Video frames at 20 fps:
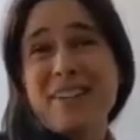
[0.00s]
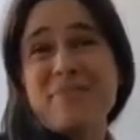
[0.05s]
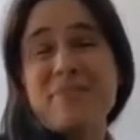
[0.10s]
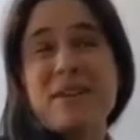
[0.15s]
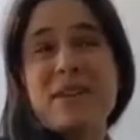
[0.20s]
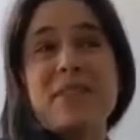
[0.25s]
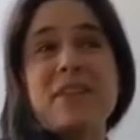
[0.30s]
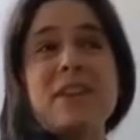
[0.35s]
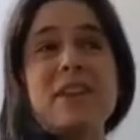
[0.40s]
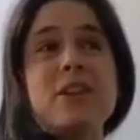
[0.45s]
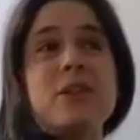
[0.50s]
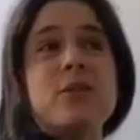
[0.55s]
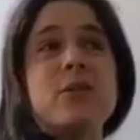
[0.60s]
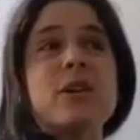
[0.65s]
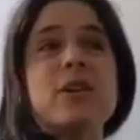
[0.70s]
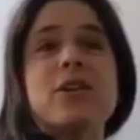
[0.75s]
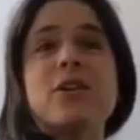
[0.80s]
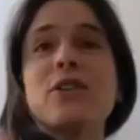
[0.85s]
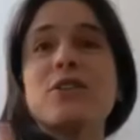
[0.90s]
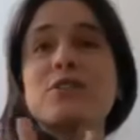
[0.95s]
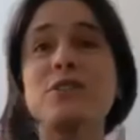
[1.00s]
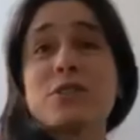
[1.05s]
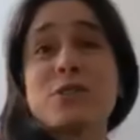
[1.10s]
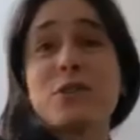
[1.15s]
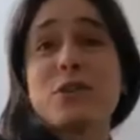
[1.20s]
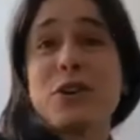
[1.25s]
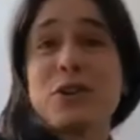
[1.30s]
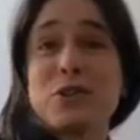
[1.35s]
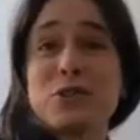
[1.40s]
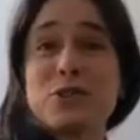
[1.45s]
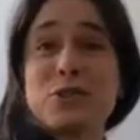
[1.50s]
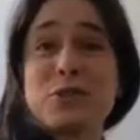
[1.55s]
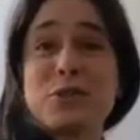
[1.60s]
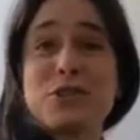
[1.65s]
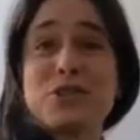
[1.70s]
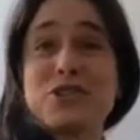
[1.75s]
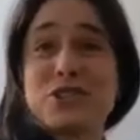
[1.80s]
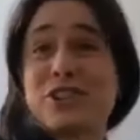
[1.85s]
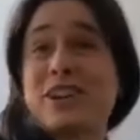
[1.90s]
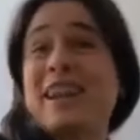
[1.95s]
but that you can also go to a
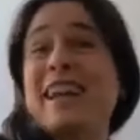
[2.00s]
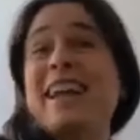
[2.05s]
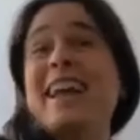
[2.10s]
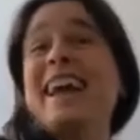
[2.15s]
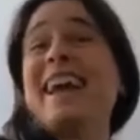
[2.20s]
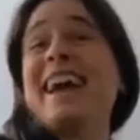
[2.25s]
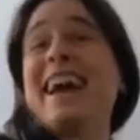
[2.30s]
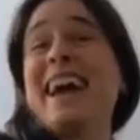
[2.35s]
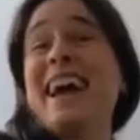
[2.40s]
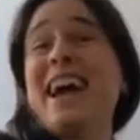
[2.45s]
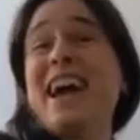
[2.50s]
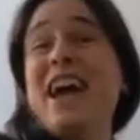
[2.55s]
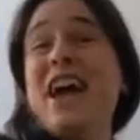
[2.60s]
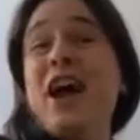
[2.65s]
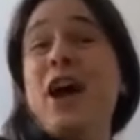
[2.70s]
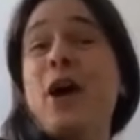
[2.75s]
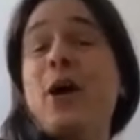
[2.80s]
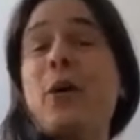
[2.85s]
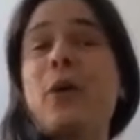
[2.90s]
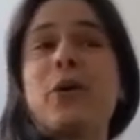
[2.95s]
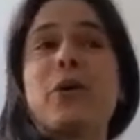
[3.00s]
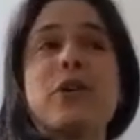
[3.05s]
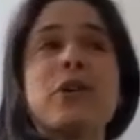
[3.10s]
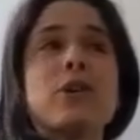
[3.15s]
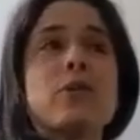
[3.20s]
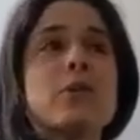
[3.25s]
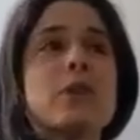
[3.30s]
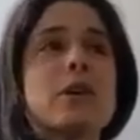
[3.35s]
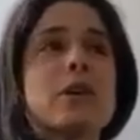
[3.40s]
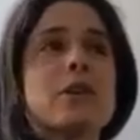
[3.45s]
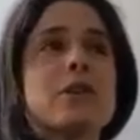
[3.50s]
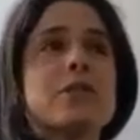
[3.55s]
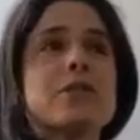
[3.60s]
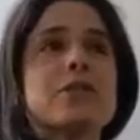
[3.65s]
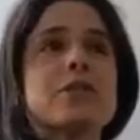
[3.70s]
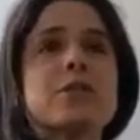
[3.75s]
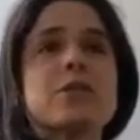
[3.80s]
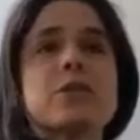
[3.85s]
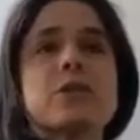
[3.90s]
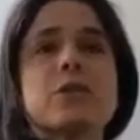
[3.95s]
tree or you can
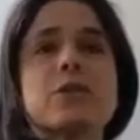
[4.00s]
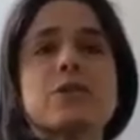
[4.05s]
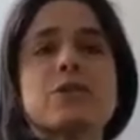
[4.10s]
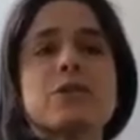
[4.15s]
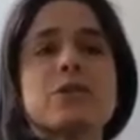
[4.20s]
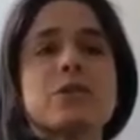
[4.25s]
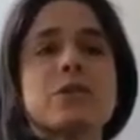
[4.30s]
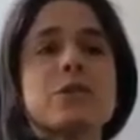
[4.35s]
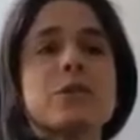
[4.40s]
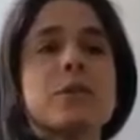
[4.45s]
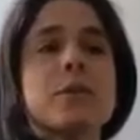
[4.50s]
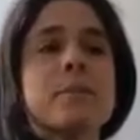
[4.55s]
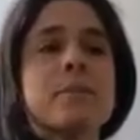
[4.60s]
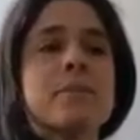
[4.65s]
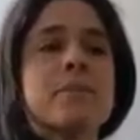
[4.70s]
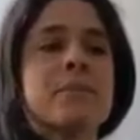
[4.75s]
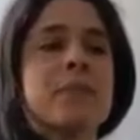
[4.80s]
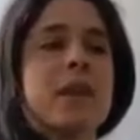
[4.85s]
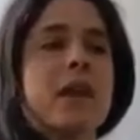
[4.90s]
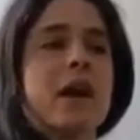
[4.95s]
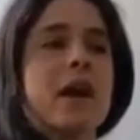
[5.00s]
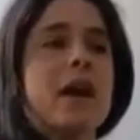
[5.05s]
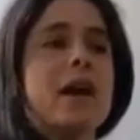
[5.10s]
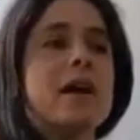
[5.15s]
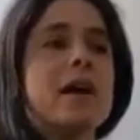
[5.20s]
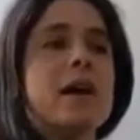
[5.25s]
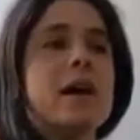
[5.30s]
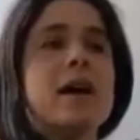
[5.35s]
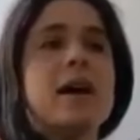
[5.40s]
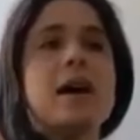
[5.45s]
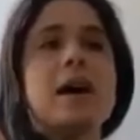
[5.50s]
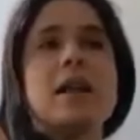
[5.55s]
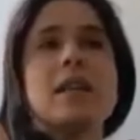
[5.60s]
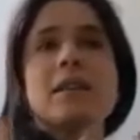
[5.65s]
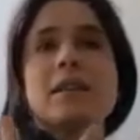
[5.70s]
also go to a